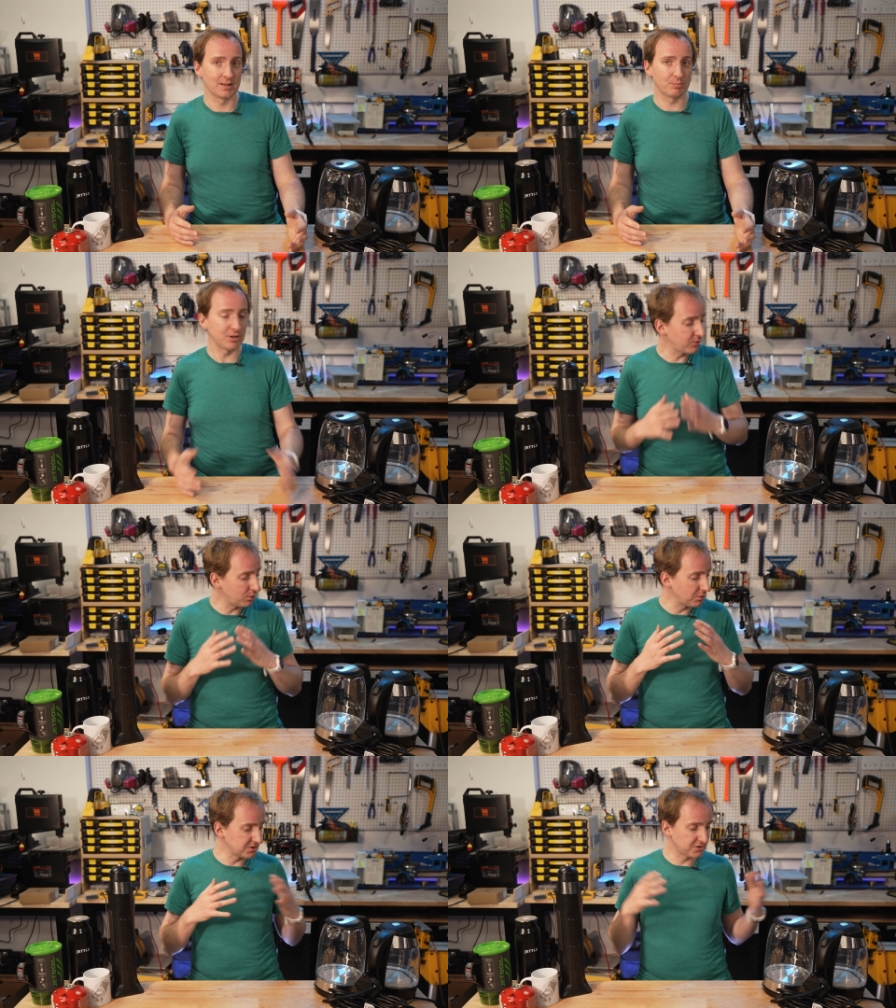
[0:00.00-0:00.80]
But of
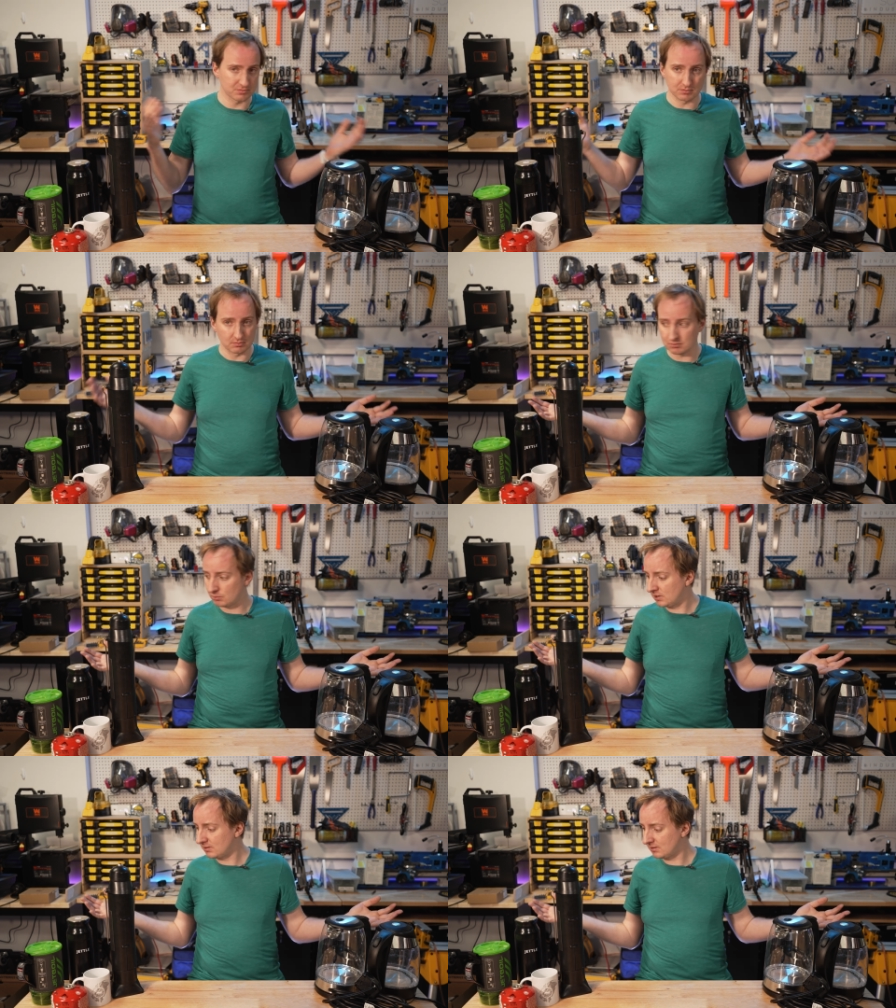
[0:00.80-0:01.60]
course,
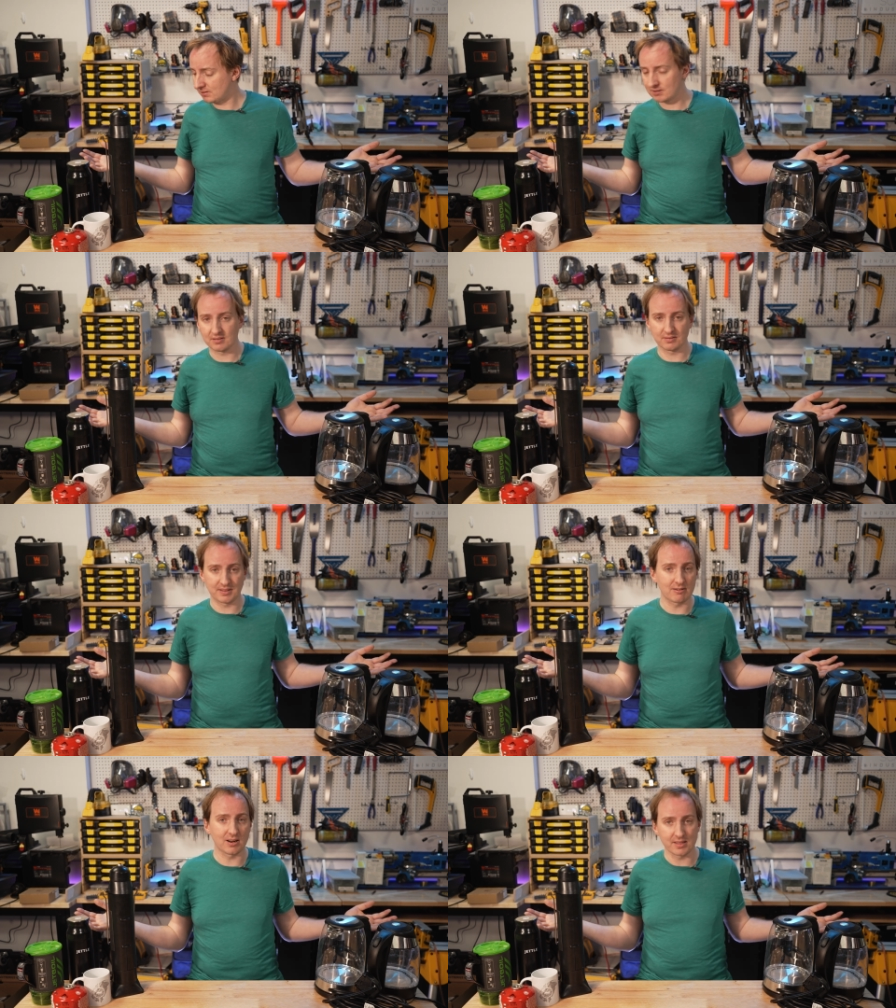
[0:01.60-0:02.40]
well,
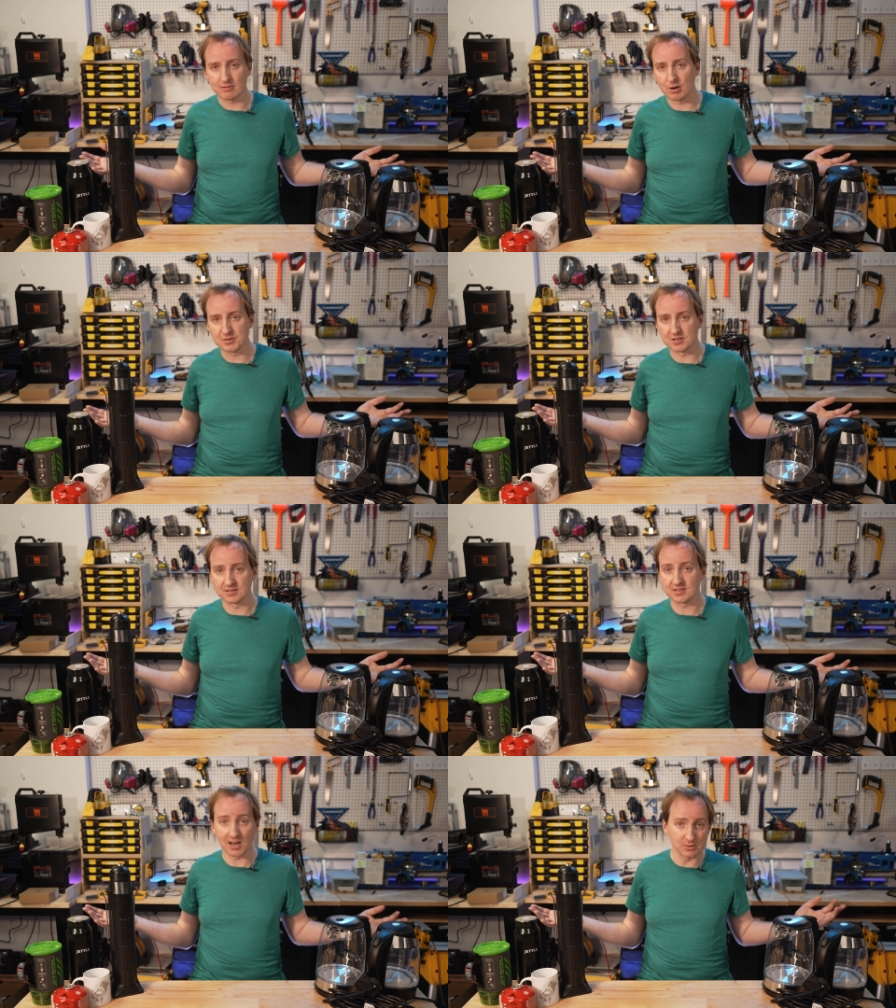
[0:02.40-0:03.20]
there are other
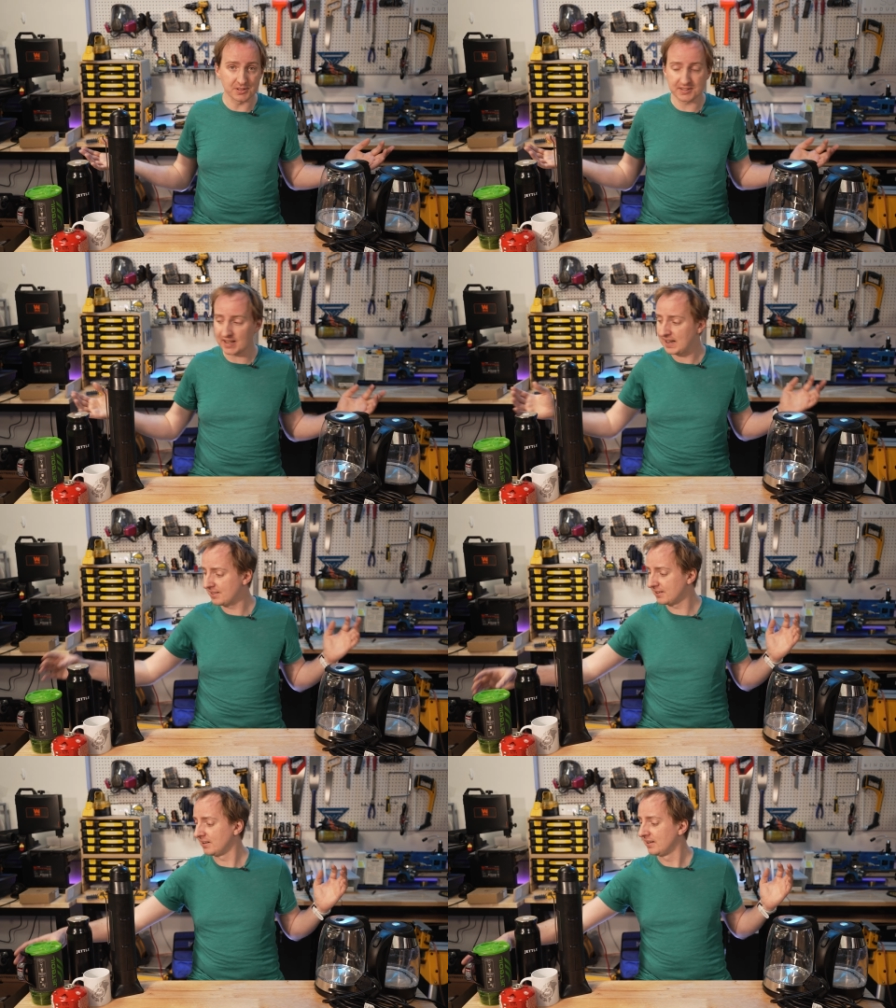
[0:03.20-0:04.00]
options. I will say
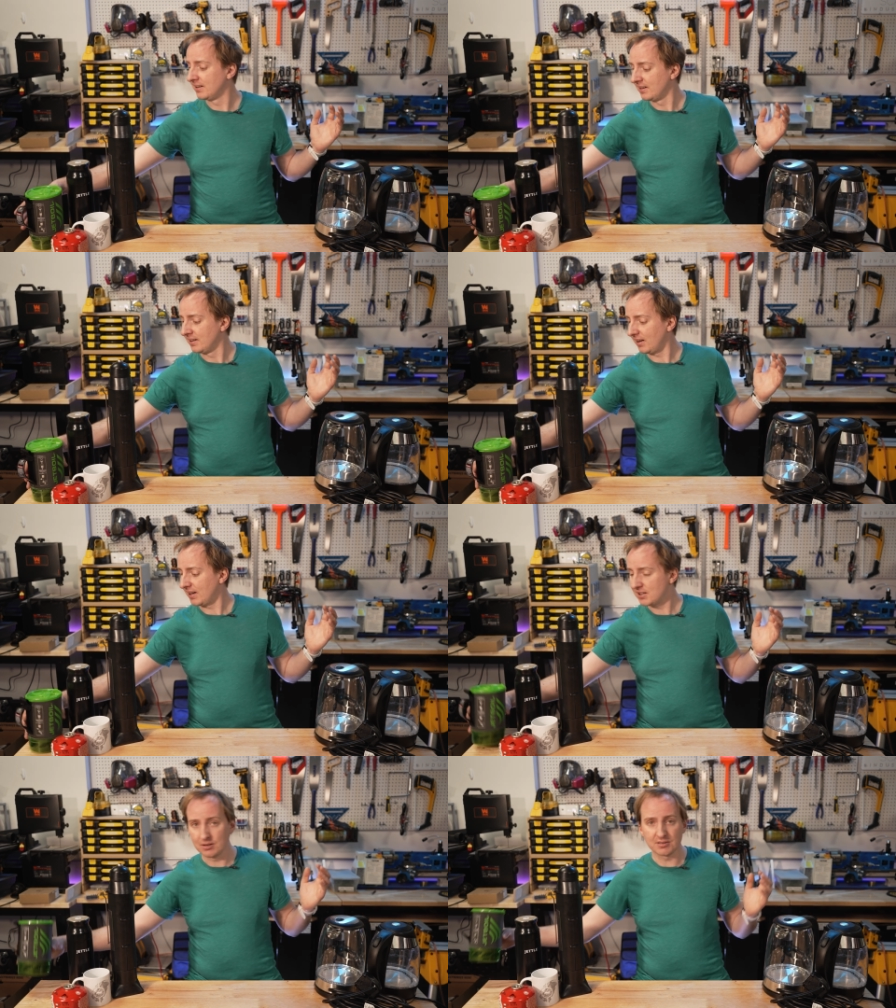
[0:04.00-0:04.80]
that I
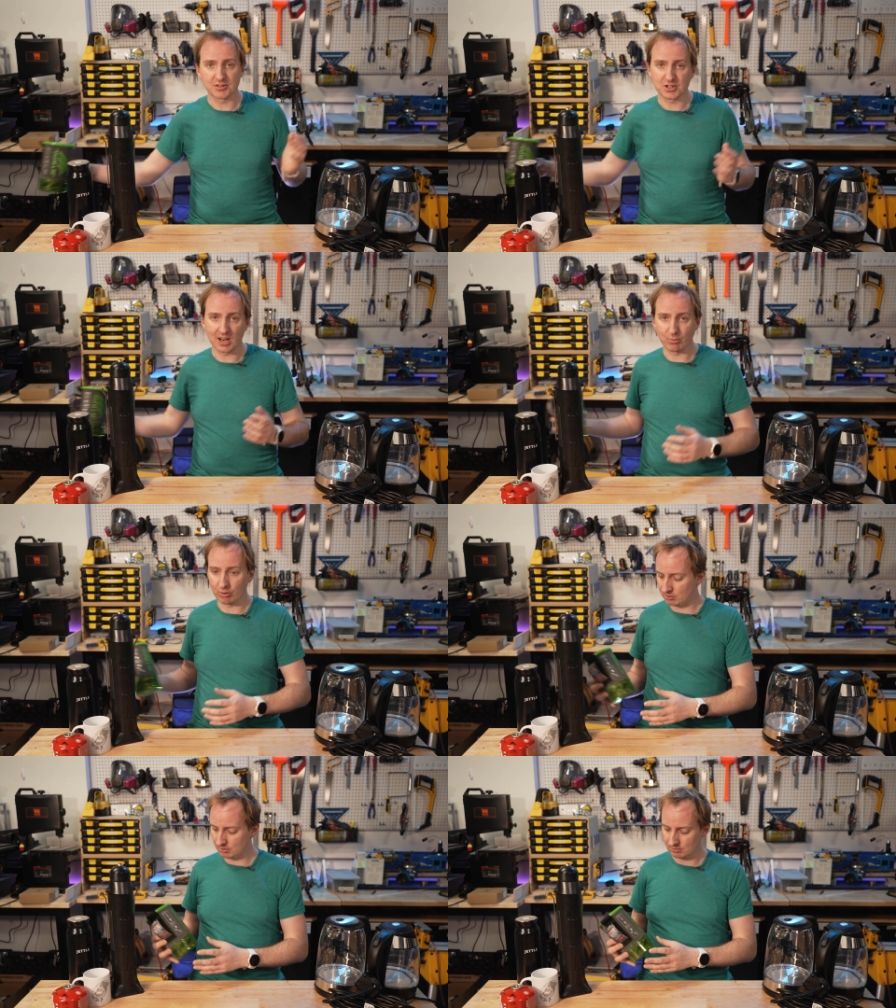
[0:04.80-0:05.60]
use the
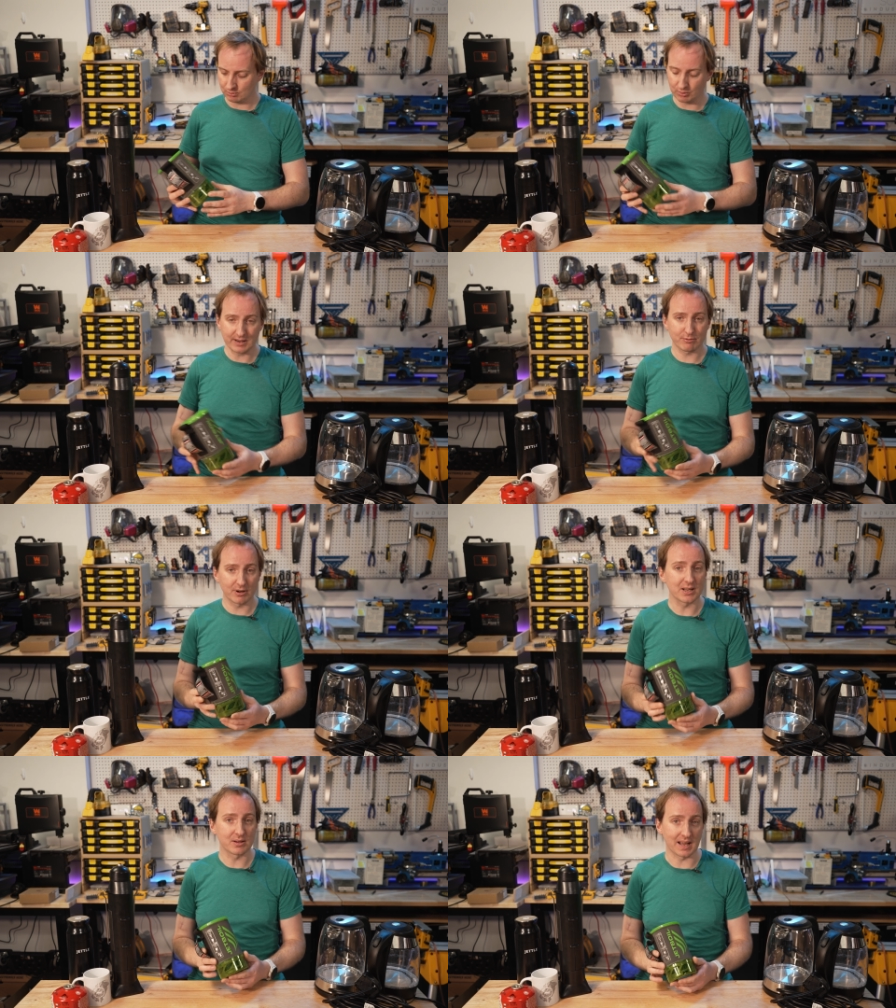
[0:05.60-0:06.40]
Jetboil whenever I
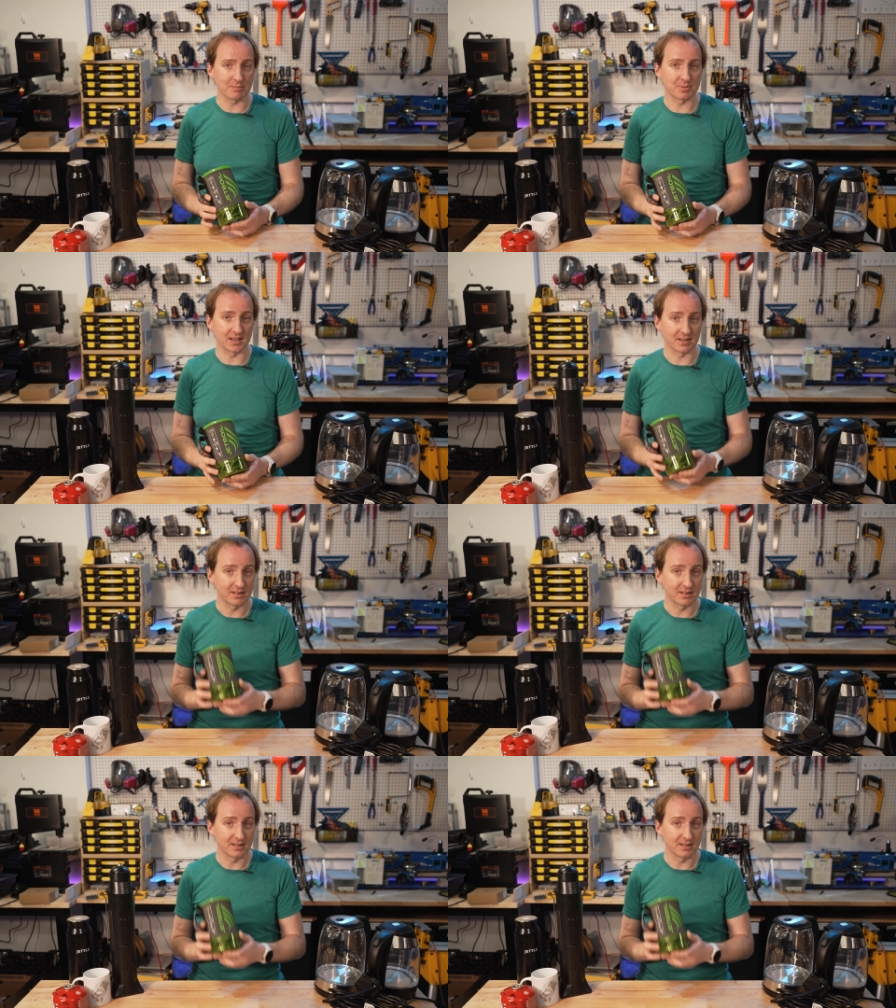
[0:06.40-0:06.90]
go camping.